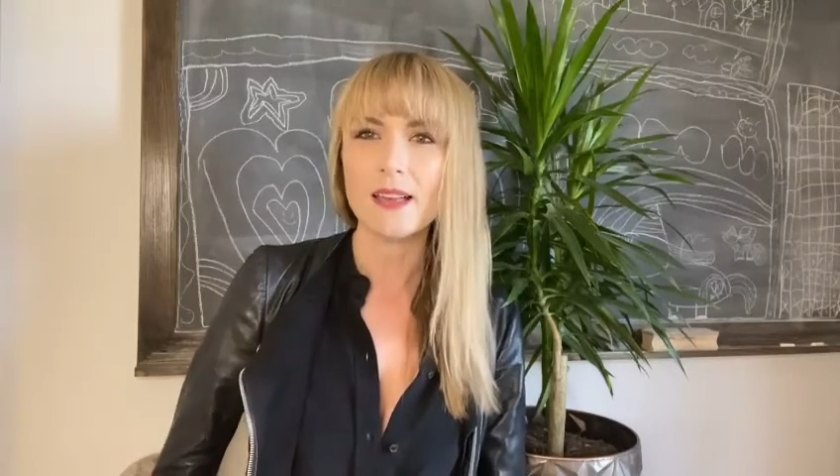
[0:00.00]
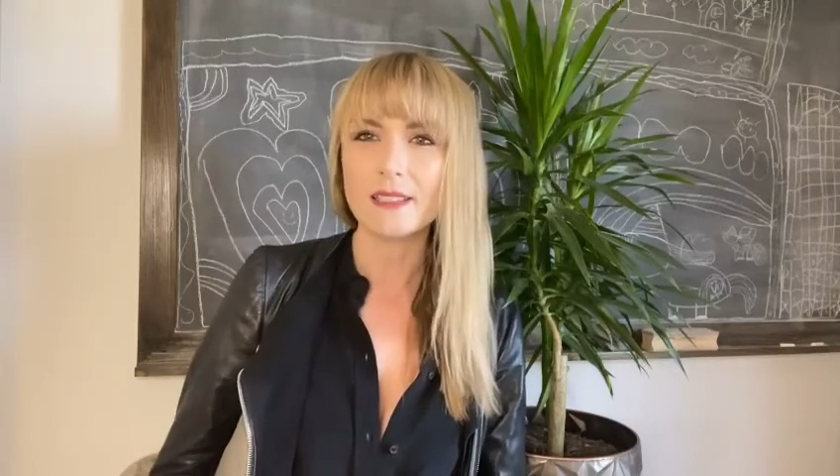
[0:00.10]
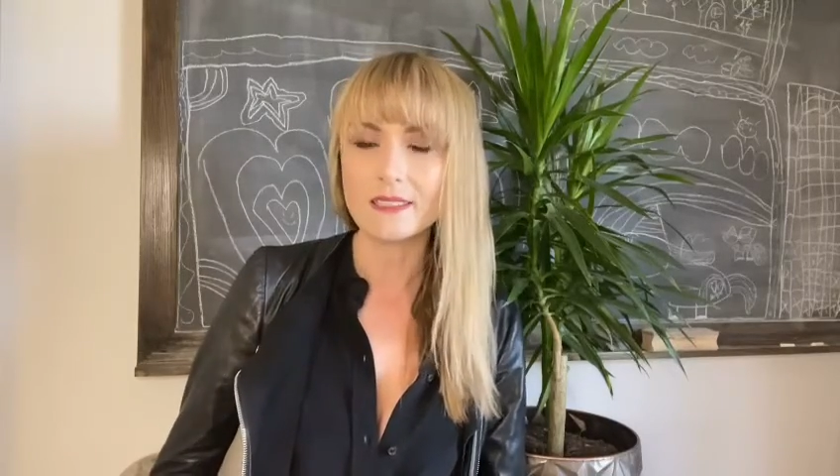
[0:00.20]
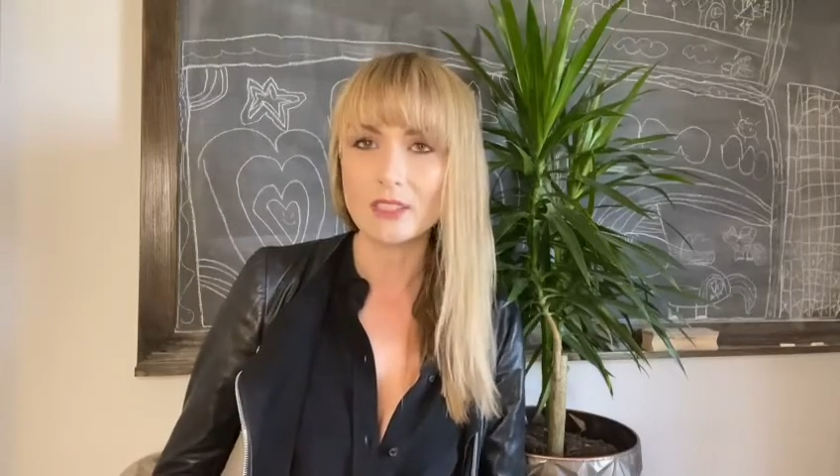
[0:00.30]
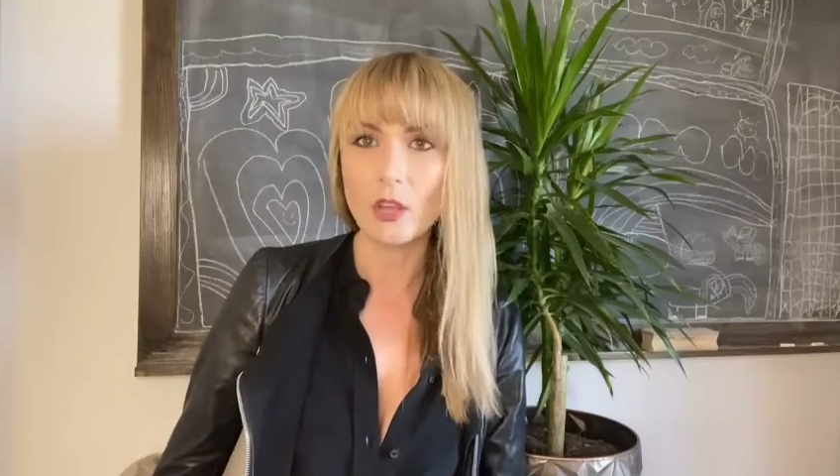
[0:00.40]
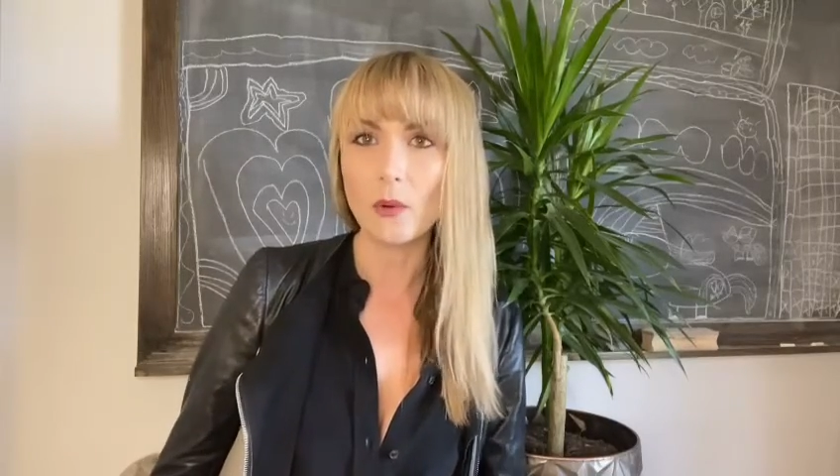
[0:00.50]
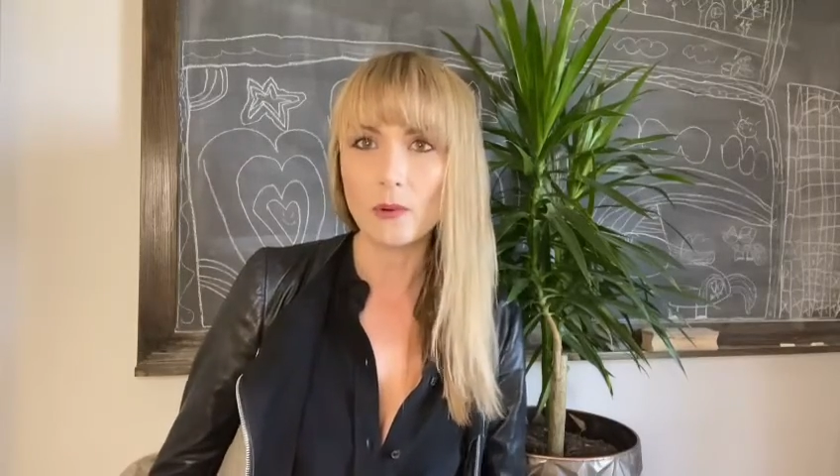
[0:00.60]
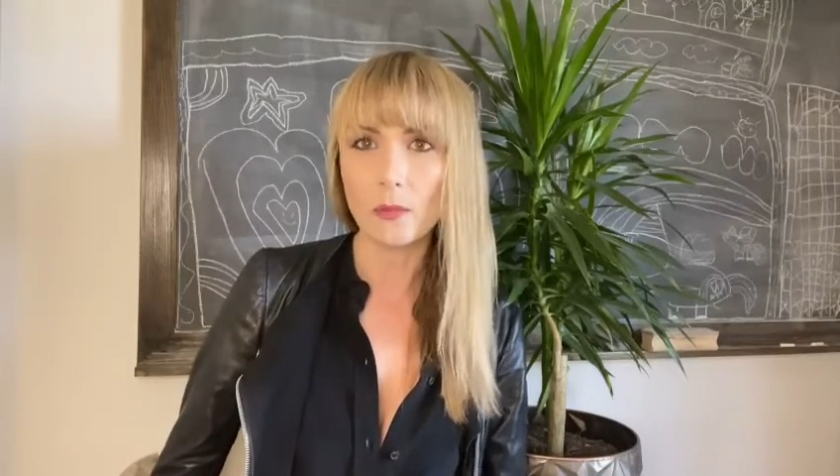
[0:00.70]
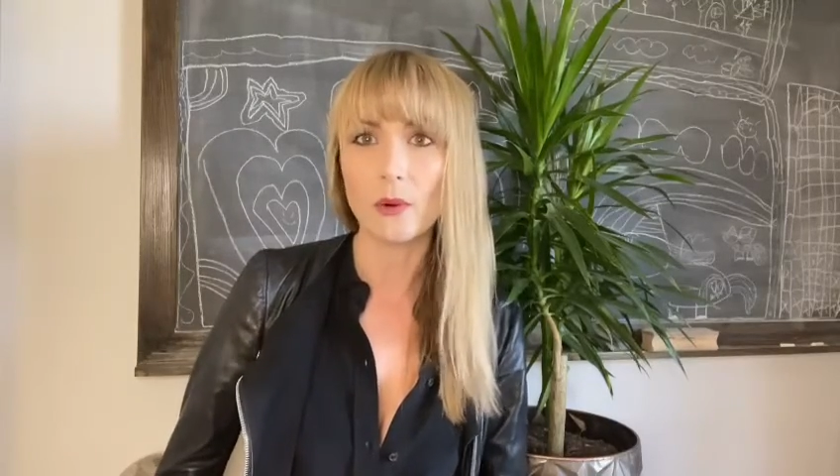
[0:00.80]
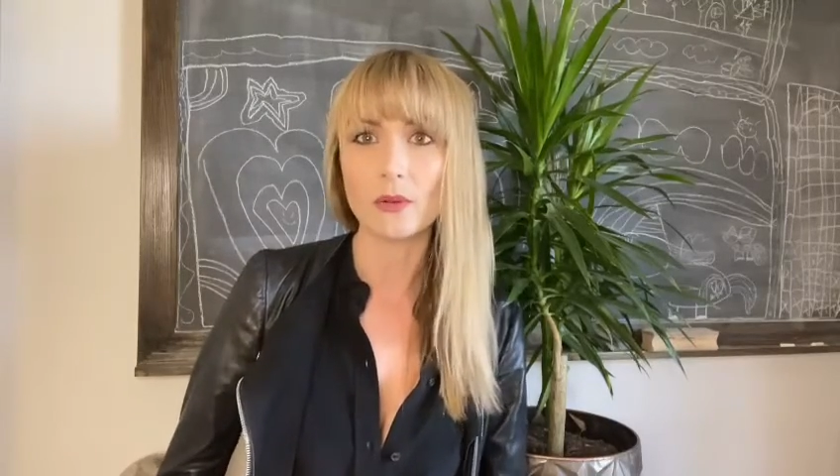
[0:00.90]
is so
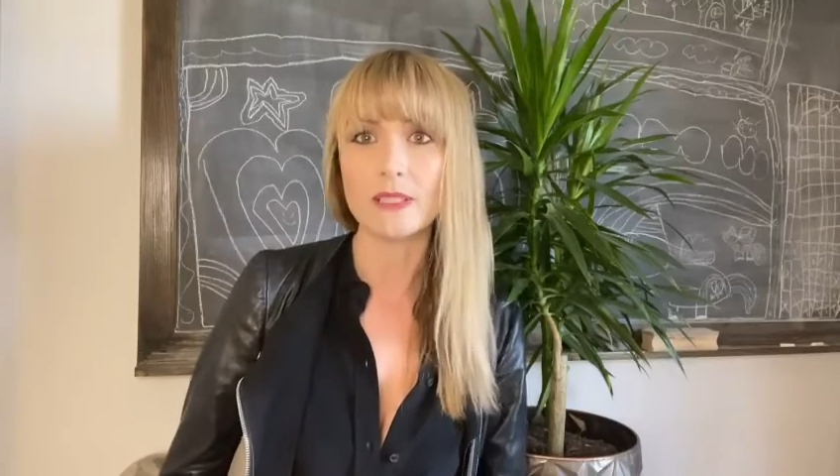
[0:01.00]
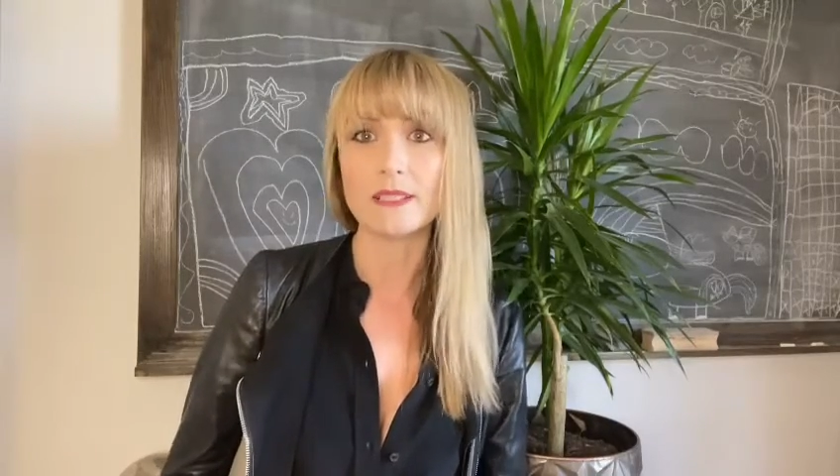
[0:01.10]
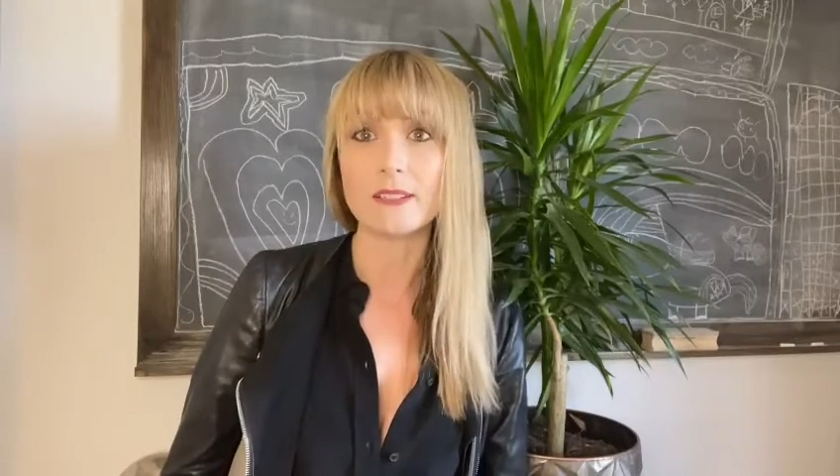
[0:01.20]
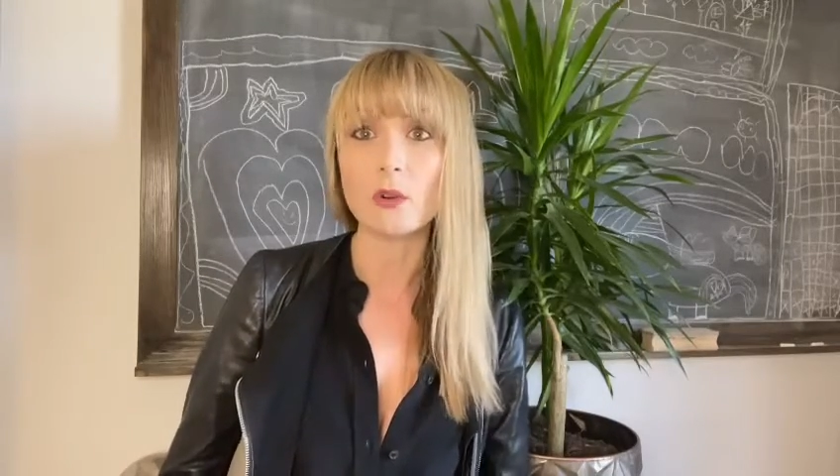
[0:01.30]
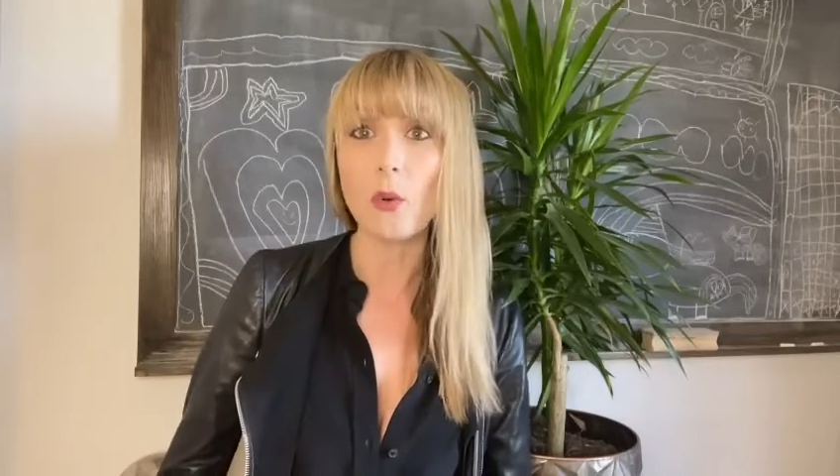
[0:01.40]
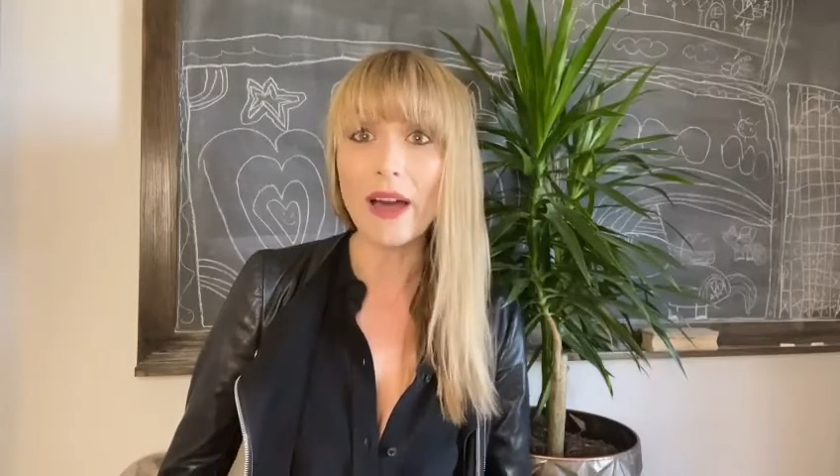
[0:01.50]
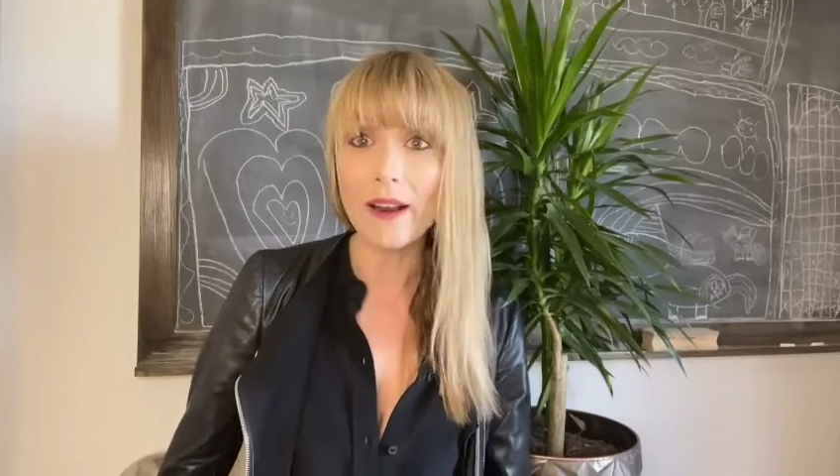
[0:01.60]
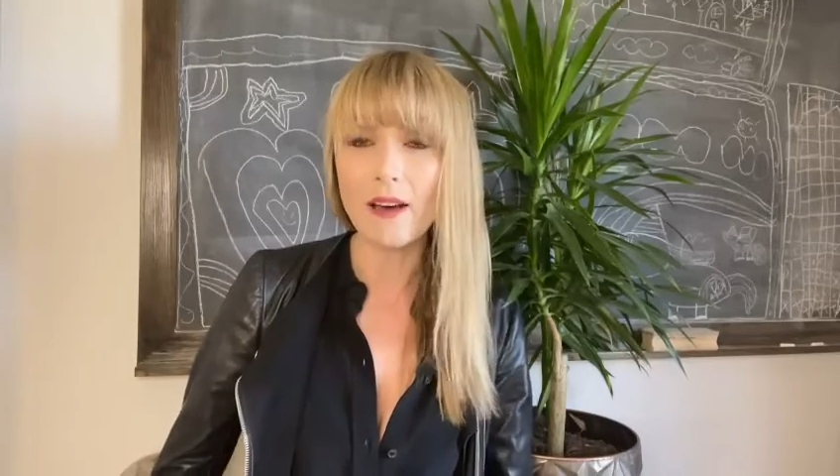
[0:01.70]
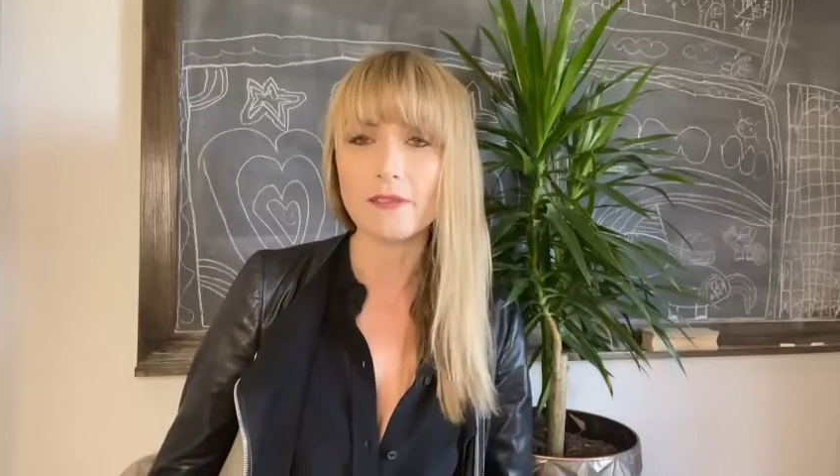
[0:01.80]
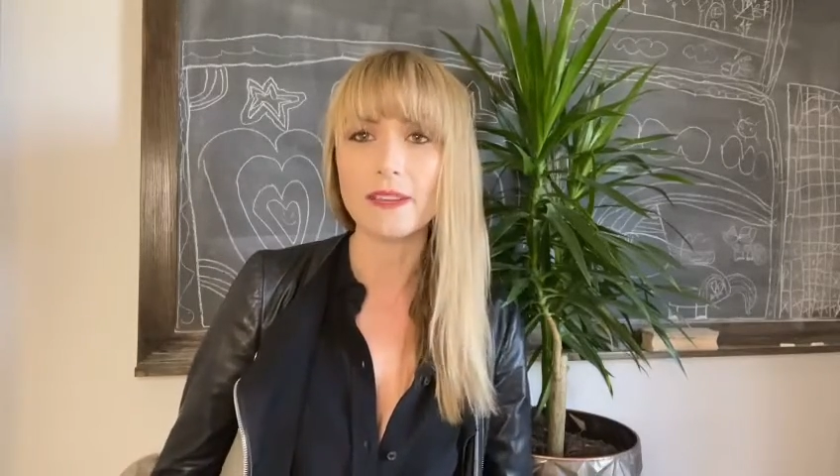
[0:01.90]
important, and quite
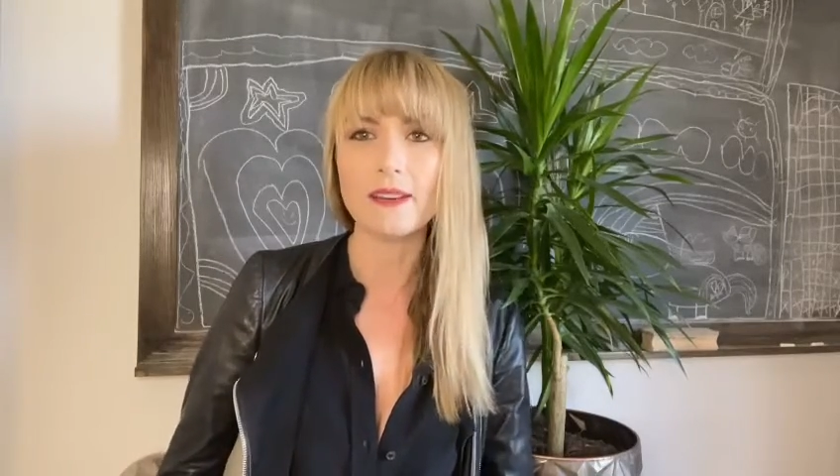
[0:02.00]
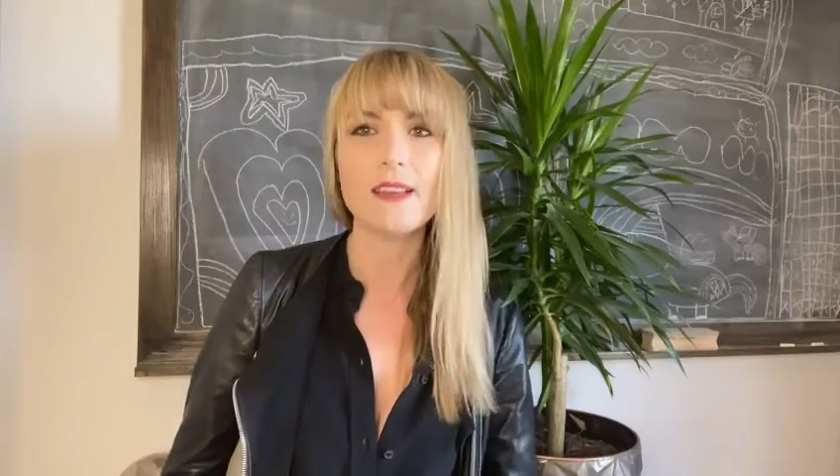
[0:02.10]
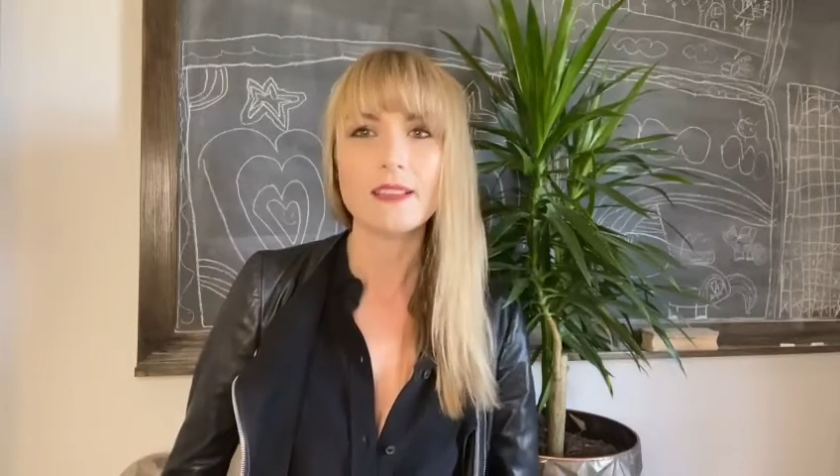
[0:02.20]
often,